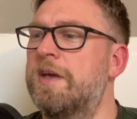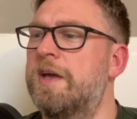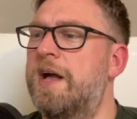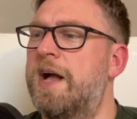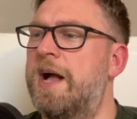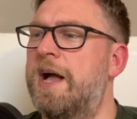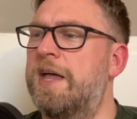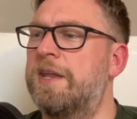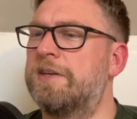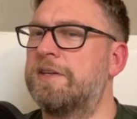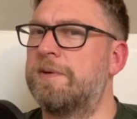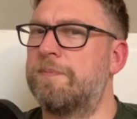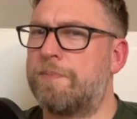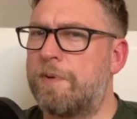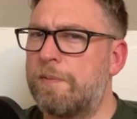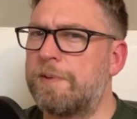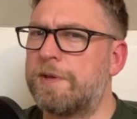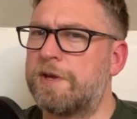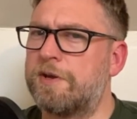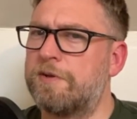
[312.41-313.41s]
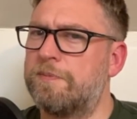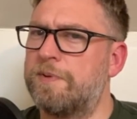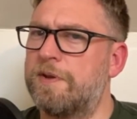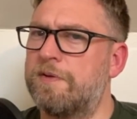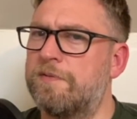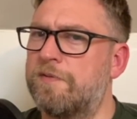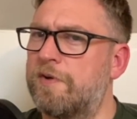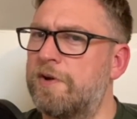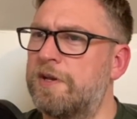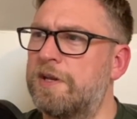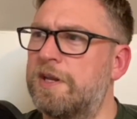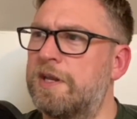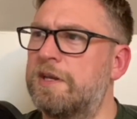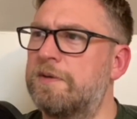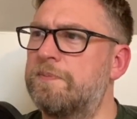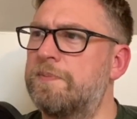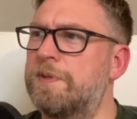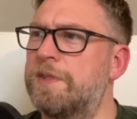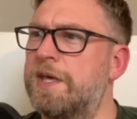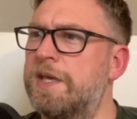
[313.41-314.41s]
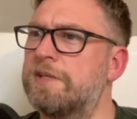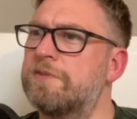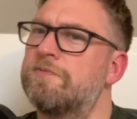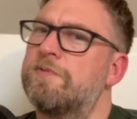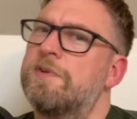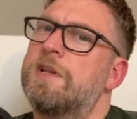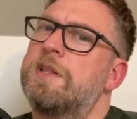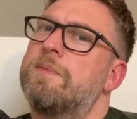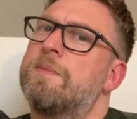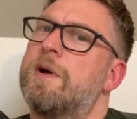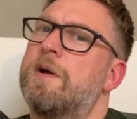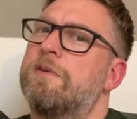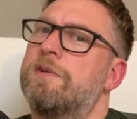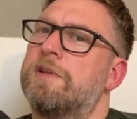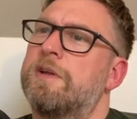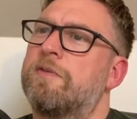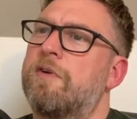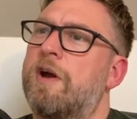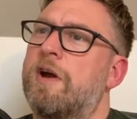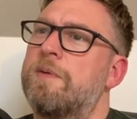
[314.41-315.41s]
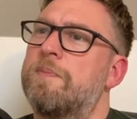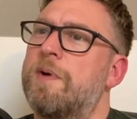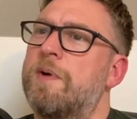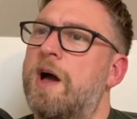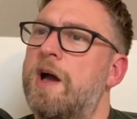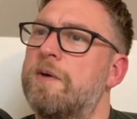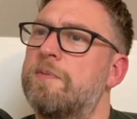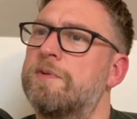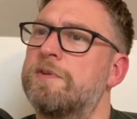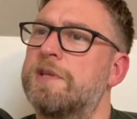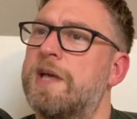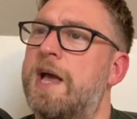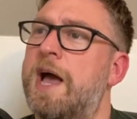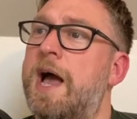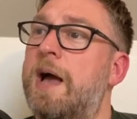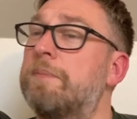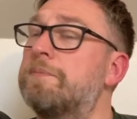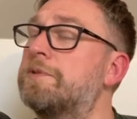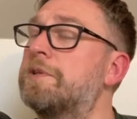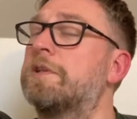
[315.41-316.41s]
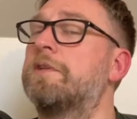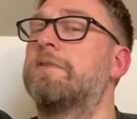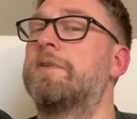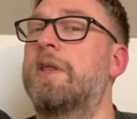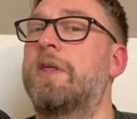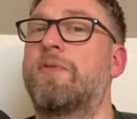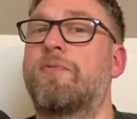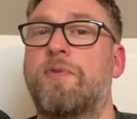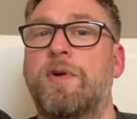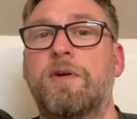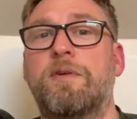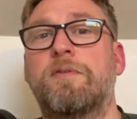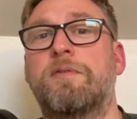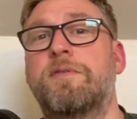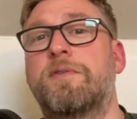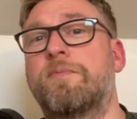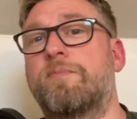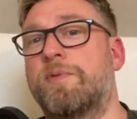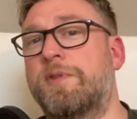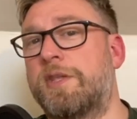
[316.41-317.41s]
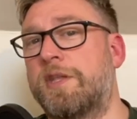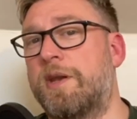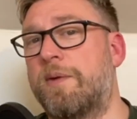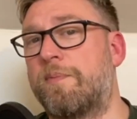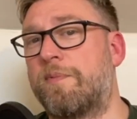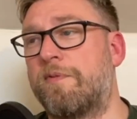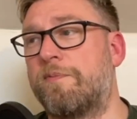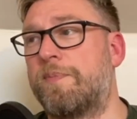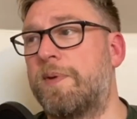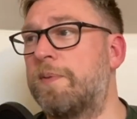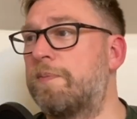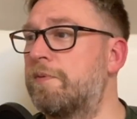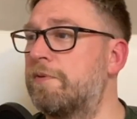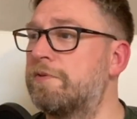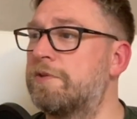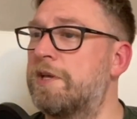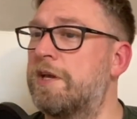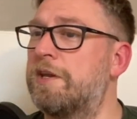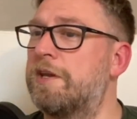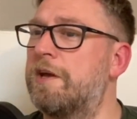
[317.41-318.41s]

and it probably could have been avoided, but that's really my only gripe. I was absolutely thrilled with the number of people who turned